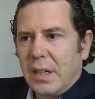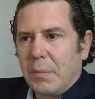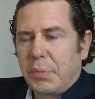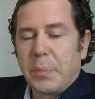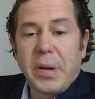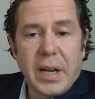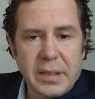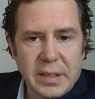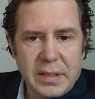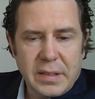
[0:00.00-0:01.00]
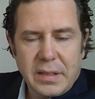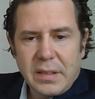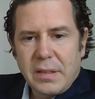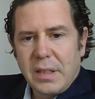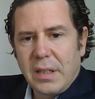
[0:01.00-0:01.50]
preparedness
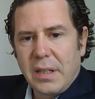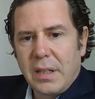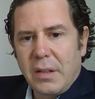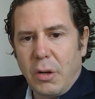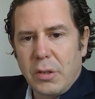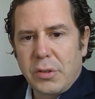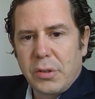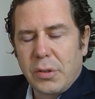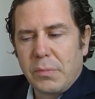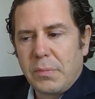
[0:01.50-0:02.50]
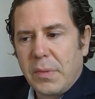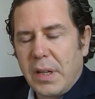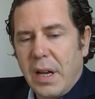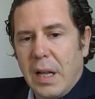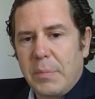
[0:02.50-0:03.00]
also
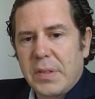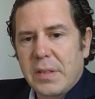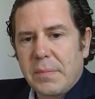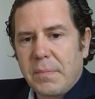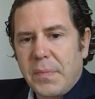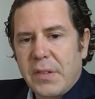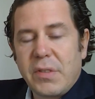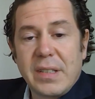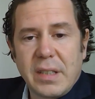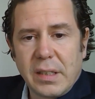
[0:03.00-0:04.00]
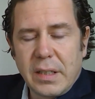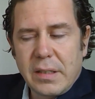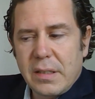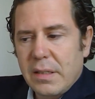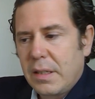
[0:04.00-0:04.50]
helps
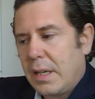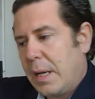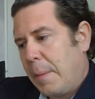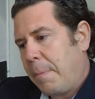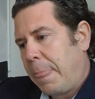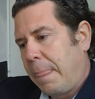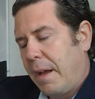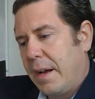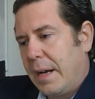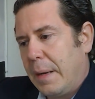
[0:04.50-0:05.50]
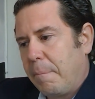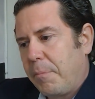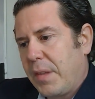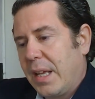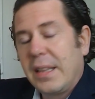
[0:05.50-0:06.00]
resilience.
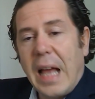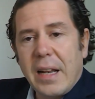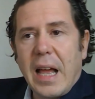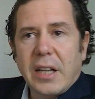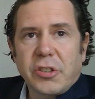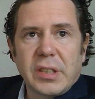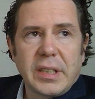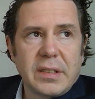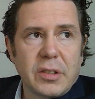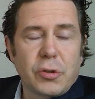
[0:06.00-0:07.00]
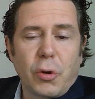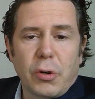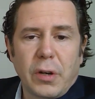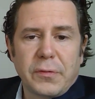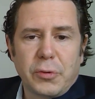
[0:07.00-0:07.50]
And that actually is a
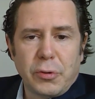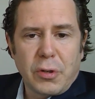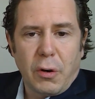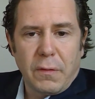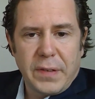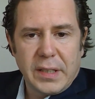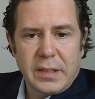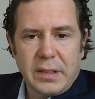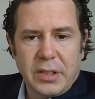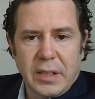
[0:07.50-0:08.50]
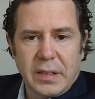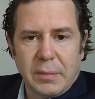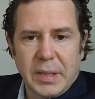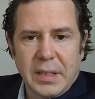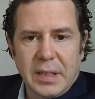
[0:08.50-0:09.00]
story of TURKONFED,
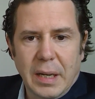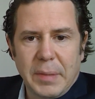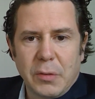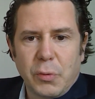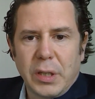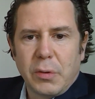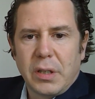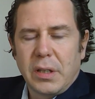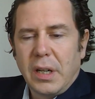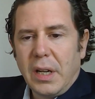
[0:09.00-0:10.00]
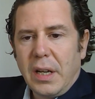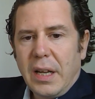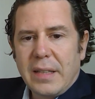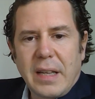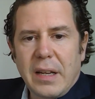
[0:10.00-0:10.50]
gentlemen. I mean, we were,
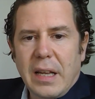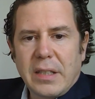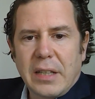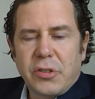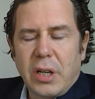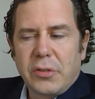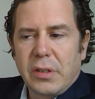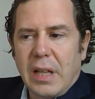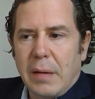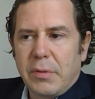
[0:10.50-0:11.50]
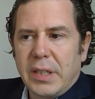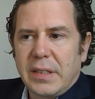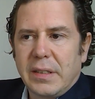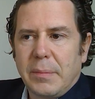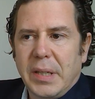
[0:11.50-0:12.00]
as I tried to
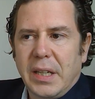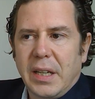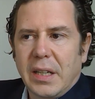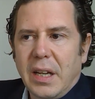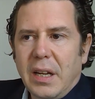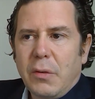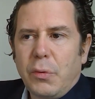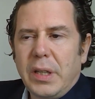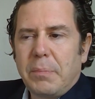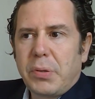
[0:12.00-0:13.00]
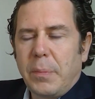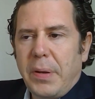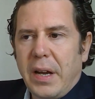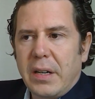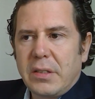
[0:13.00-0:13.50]
elaborate in the beginning, we
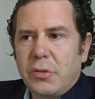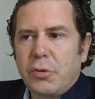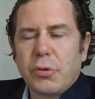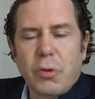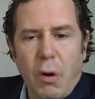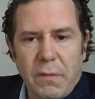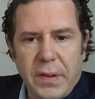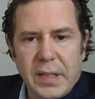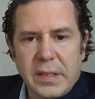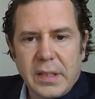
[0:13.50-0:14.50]
prepared TURKONFED